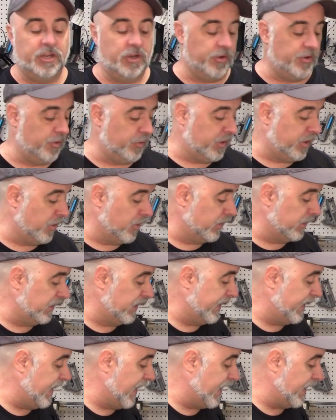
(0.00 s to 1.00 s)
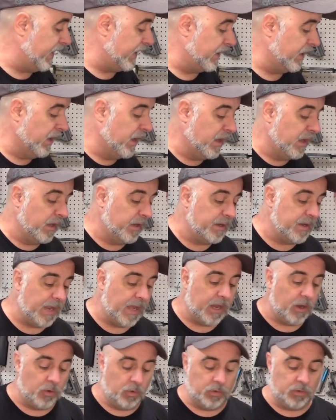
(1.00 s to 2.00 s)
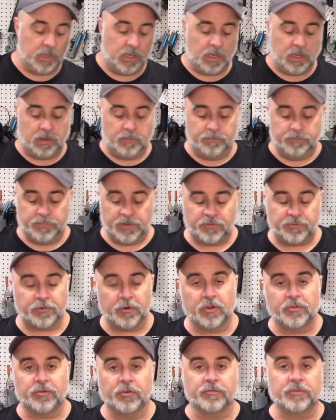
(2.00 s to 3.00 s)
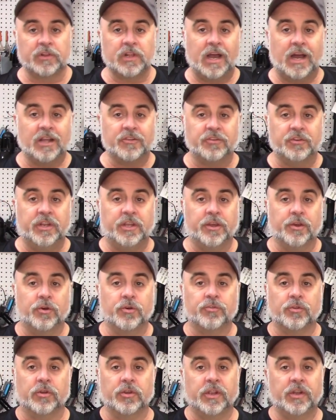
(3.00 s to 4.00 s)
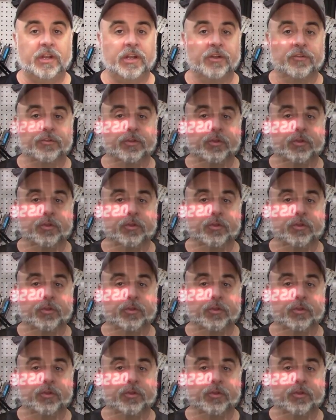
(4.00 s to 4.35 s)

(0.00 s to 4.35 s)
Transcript: are you currently getting? Now, as far as your velocity goes, all you need is a